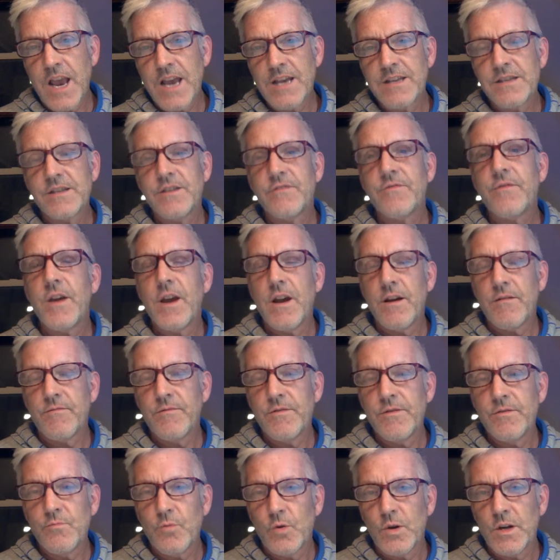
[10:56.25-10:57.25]
as if
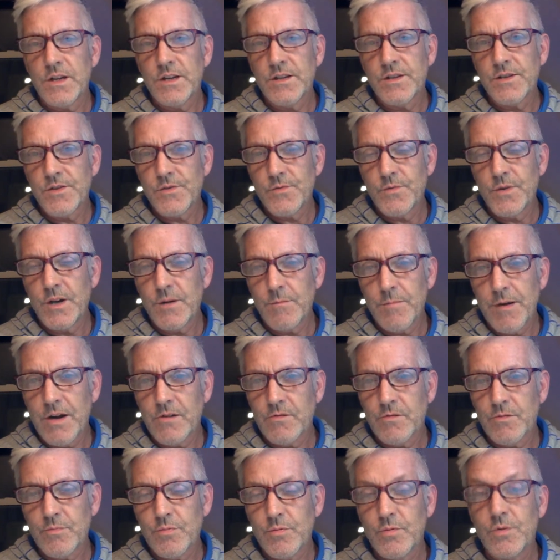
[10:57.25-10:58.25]
everyone is doing a
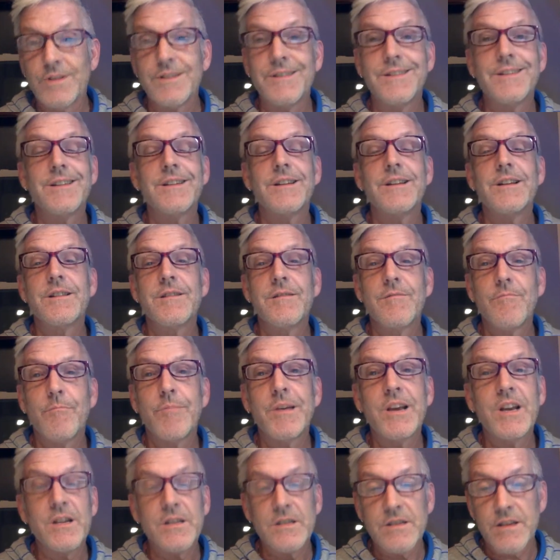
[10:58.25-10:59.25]
PowerPoint,
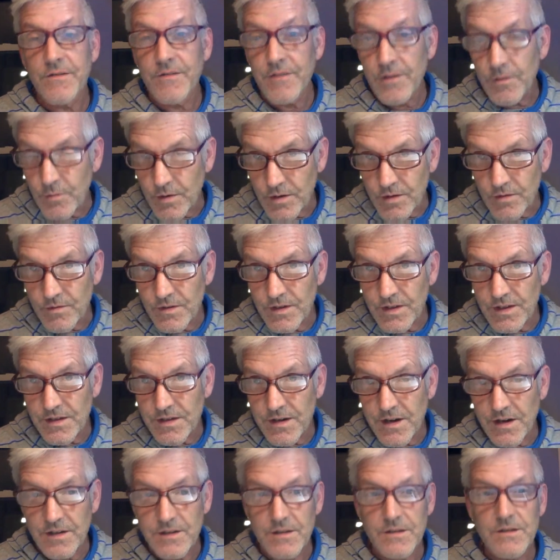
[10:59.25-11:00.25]
because everyone always
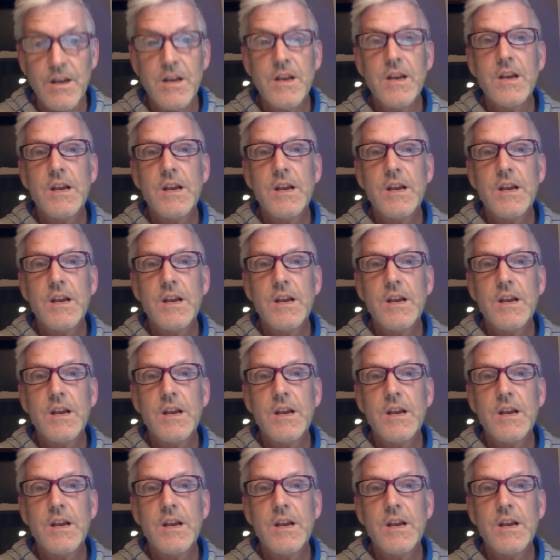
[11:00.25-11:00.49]
does.